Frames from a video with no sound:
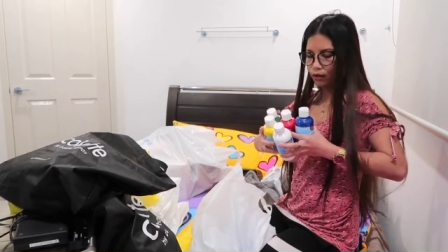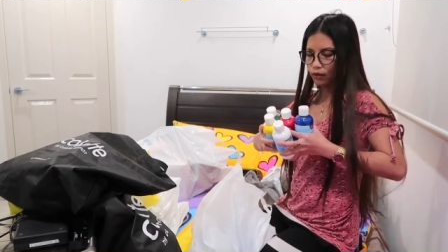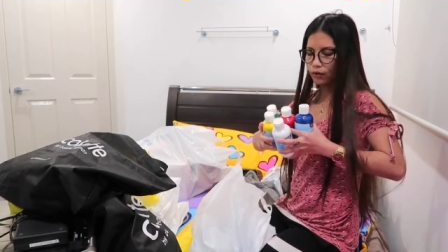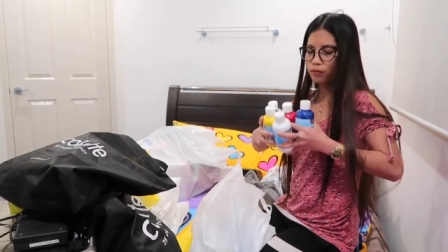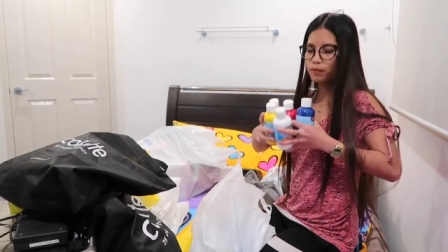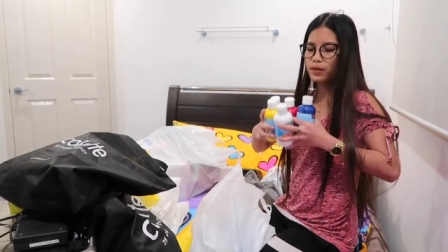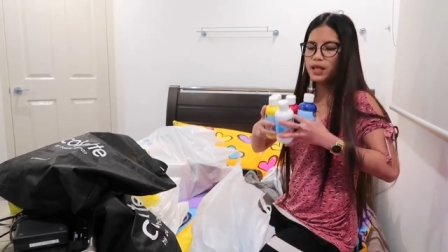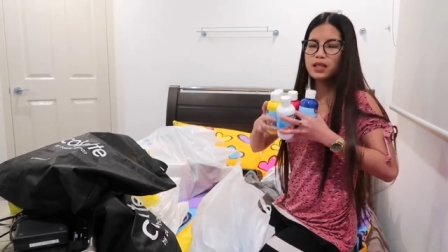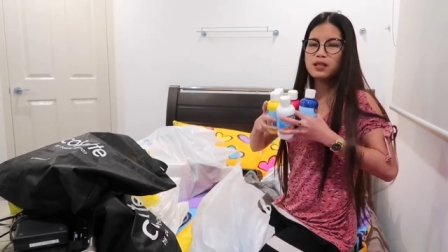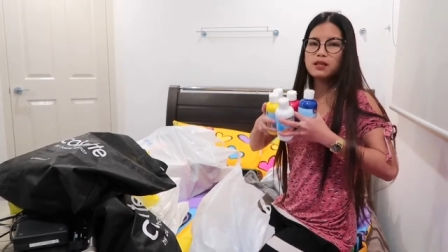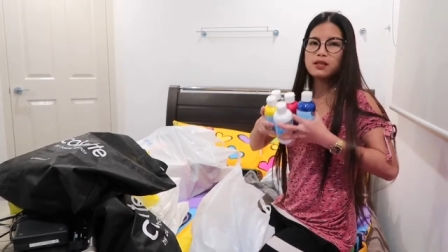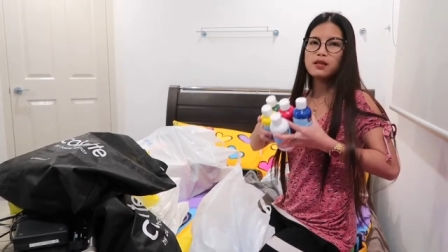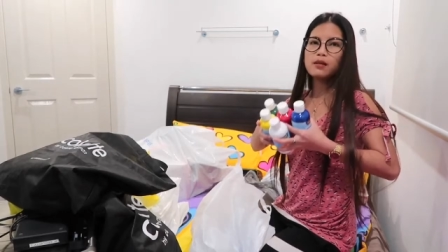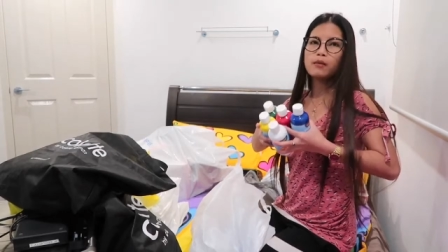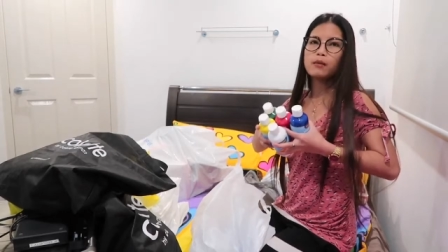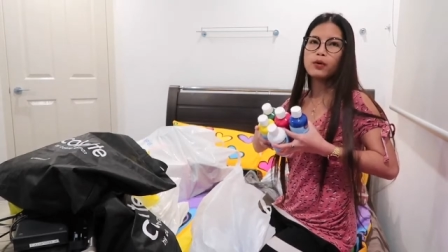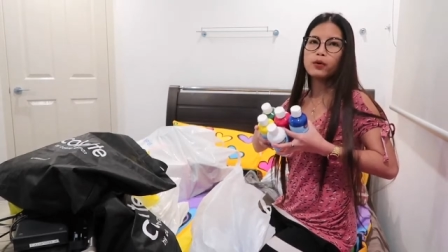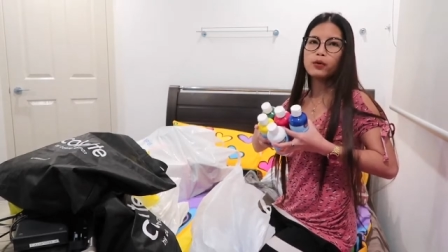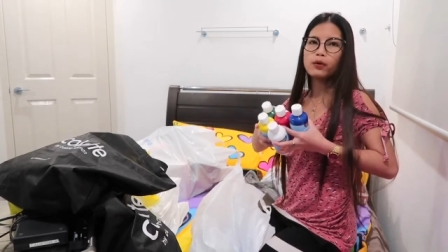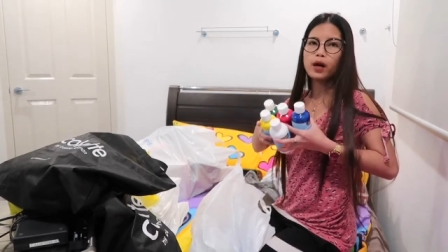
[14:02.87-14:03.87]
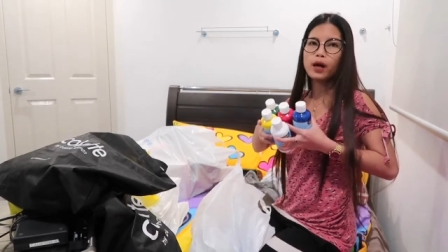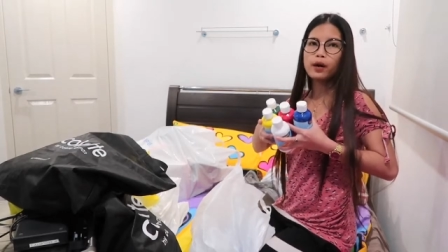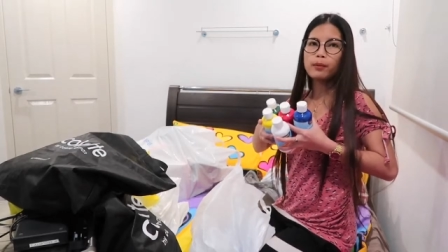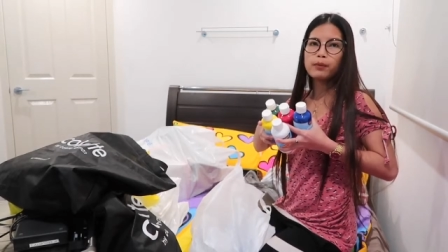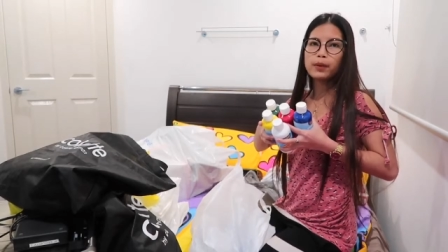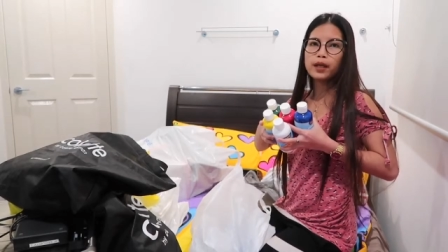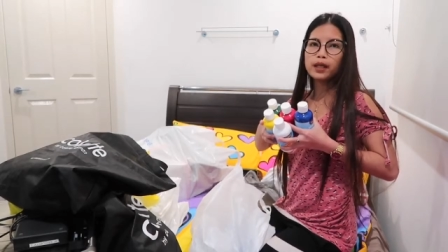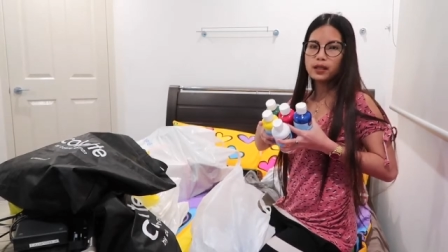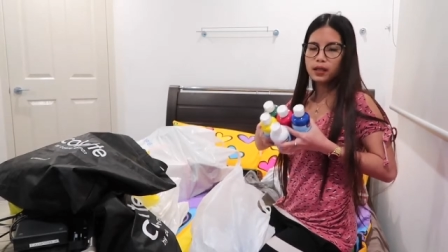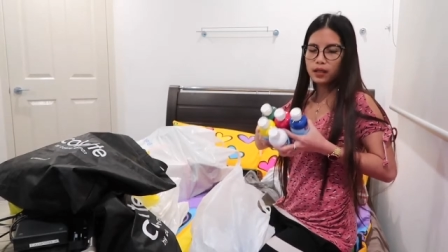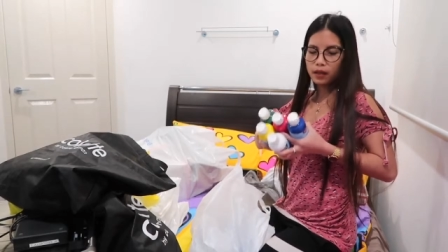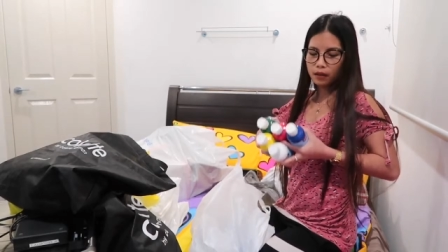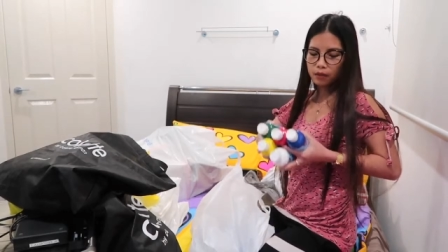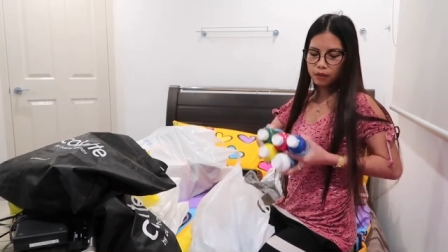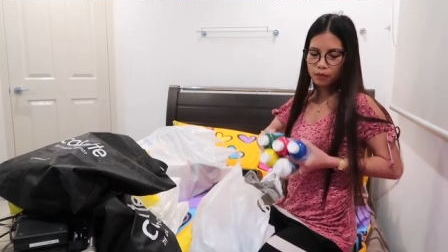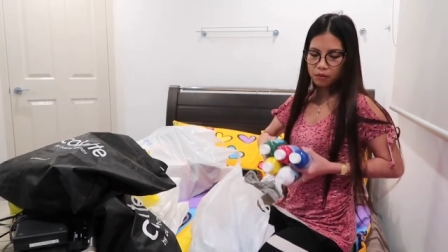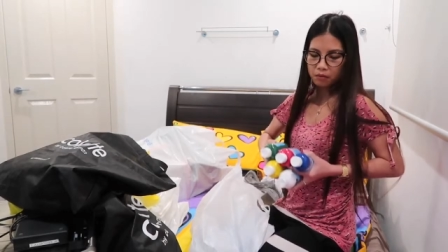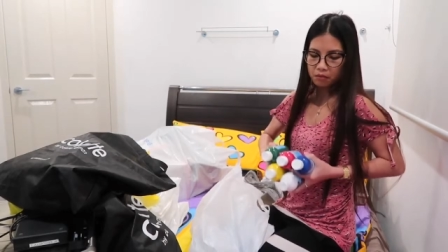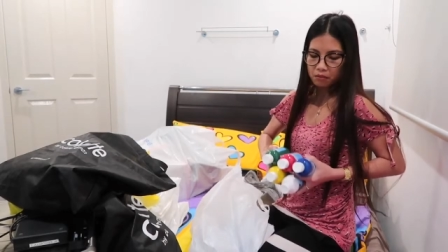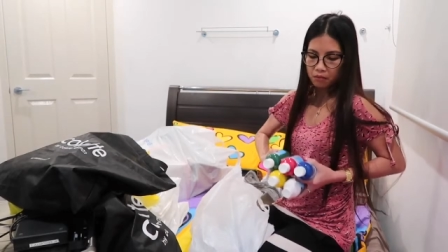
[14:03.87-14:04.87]
mix them all up and
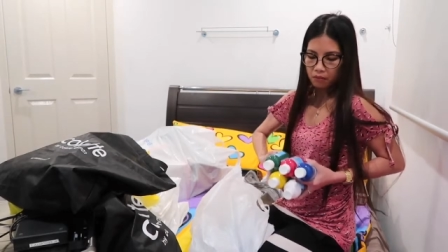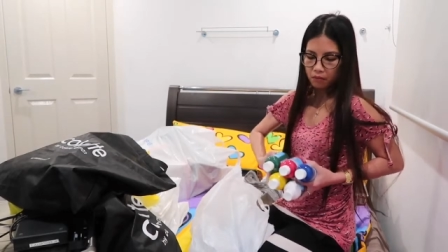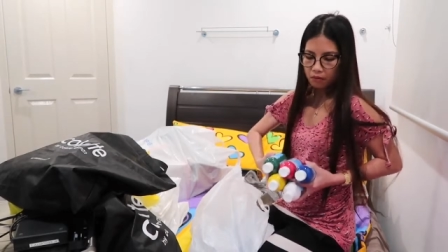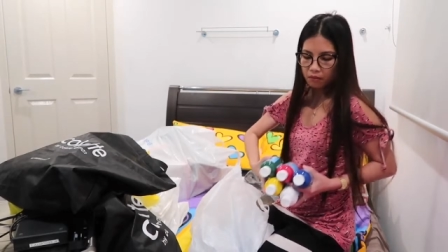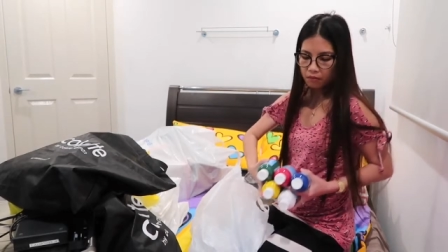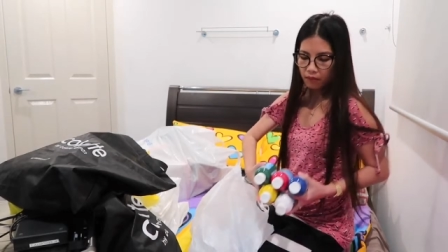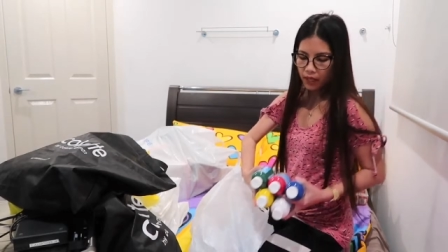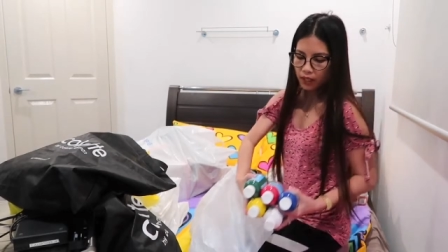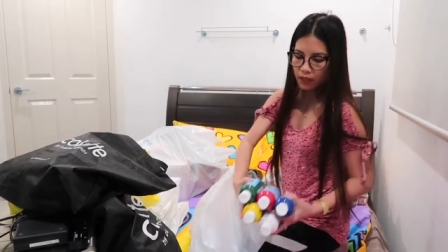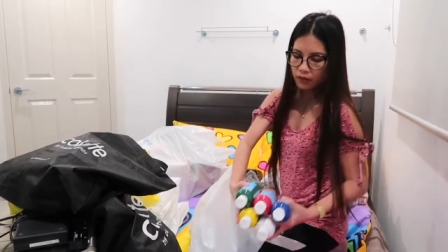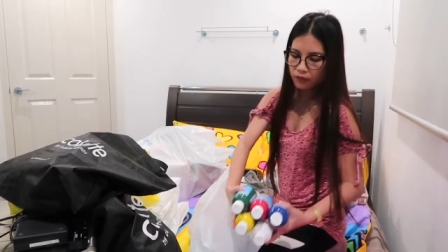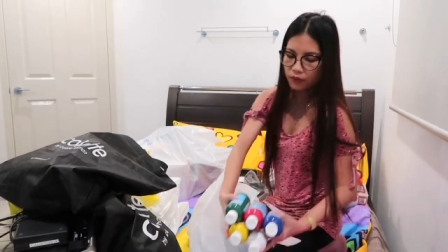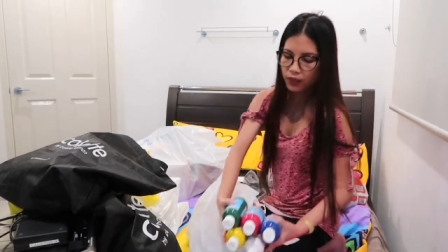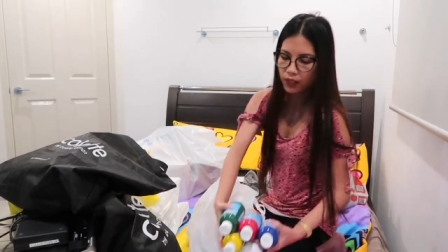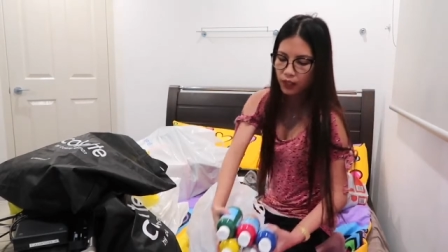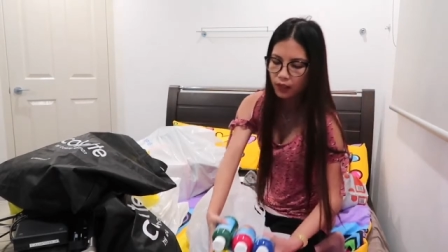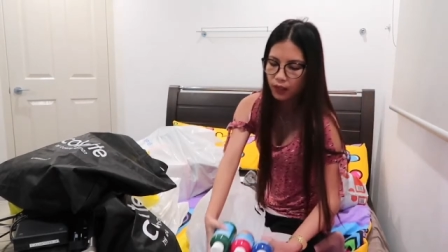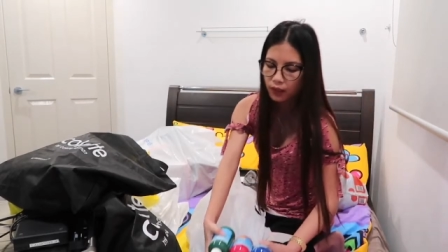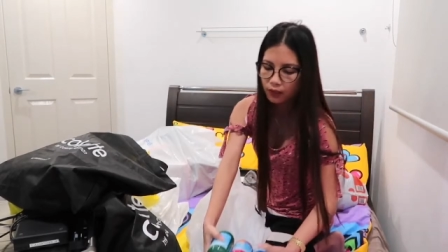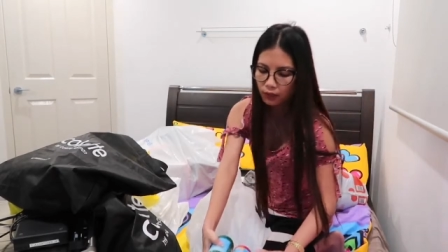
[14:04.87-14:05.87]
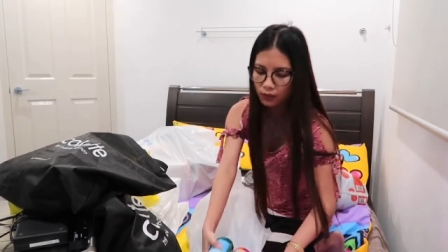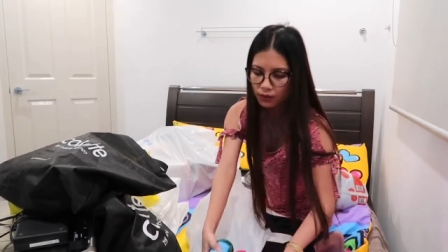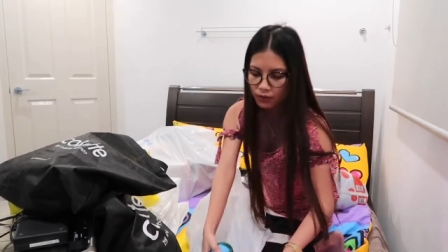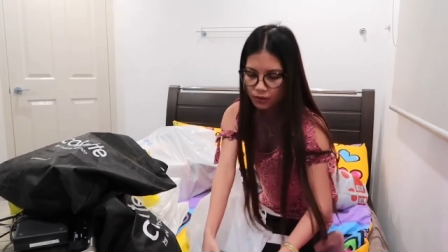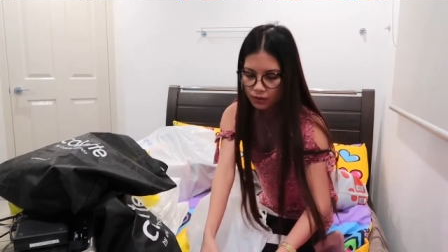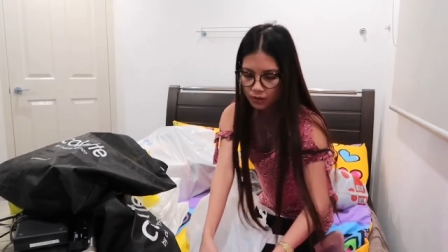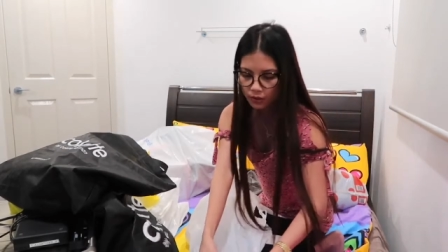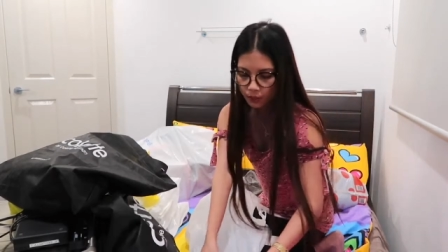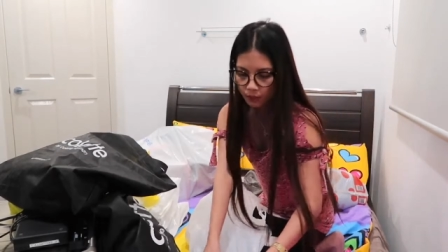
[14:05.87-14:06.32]
then make different colors.